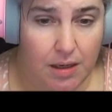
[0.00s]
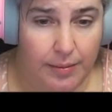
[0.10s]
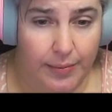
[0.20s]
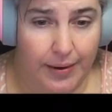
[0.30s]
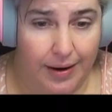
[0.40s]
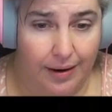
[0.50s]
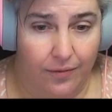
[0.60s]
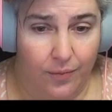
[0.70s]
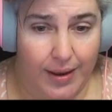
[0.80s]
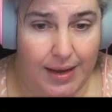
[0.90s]
Prepare enough
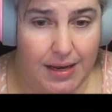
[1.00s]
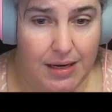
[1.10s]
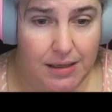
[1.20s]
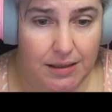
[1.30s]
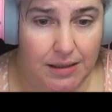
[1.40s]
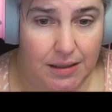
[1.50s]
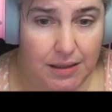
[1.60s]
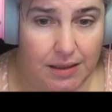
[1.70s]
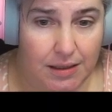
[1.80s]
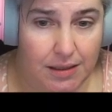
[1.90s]
paint.
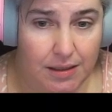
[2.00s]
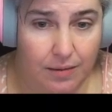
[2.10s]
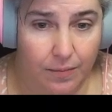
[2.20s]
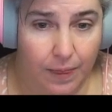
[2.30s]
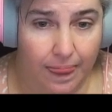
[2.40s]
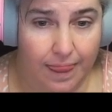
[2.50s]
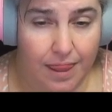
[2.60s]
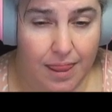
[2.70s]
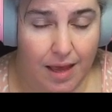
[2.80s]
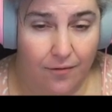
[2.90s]

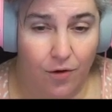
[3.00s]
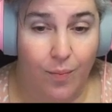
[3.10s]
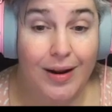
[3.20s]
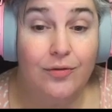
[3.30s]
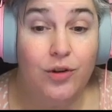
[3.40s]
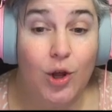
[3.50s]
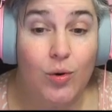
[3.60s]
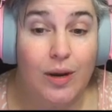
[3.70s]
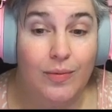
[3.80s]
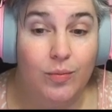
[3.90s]
For better flow,
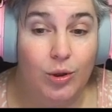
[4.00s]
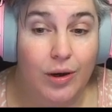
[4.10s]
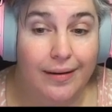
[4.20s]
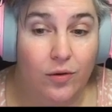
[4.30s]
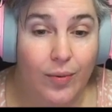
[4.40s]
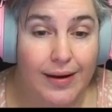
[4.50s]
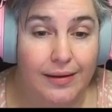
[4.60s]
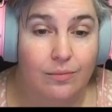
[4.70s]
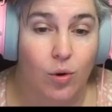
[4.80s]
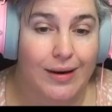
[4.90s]
keep the blue area of your
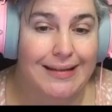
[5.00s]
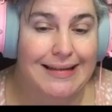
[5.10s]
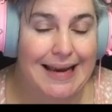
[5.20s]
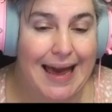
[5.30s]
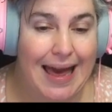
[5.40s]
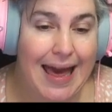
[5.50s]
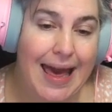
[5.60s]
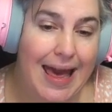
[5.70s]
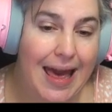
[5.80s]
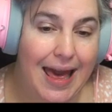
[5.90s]
painting moist.
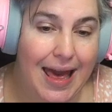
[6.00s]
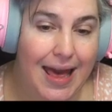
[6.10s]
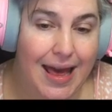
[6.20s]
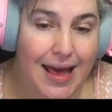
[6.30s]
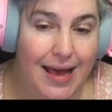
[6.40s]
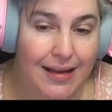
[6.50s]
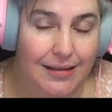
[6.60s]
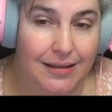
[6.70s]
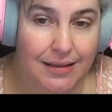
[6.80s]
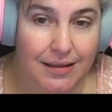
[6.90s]

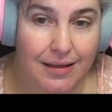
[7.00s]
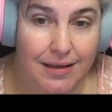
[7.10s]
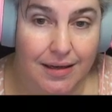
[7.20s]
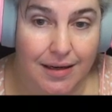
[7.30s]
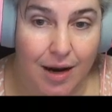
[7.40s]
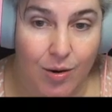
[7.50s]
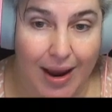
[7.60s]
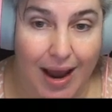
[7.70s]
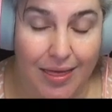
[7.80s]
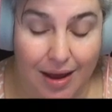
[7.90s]
Yes!
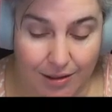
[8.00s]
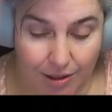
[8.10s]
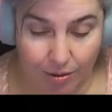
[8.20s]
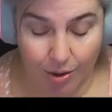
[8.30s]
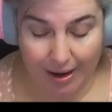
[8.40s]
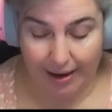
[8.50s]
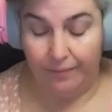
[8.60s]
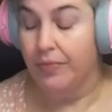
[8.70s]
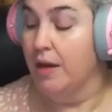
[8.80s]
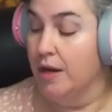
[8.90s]
Okay, I thought so. Okay,
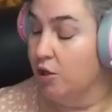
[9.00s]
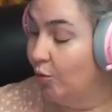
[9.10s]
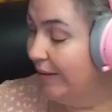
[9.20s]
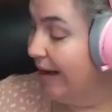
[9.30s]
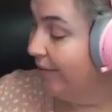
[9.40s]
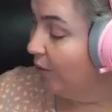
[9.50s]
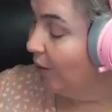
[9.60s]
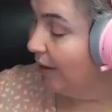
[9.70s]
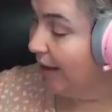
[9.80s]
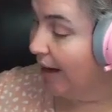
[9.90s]
so we definitely
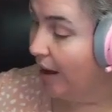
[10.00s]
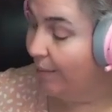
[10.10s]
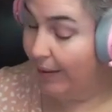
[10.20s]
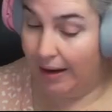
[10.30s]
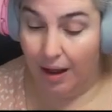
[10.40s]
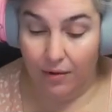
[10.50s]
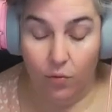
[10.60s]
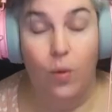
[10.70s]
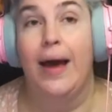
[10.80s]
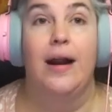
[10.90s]
want to get a bit of
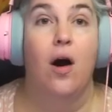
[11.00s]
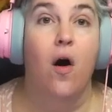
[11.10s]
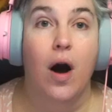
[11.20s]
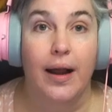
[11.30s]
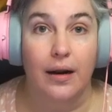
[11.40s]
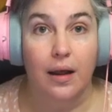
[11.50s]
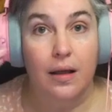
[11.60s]
wet on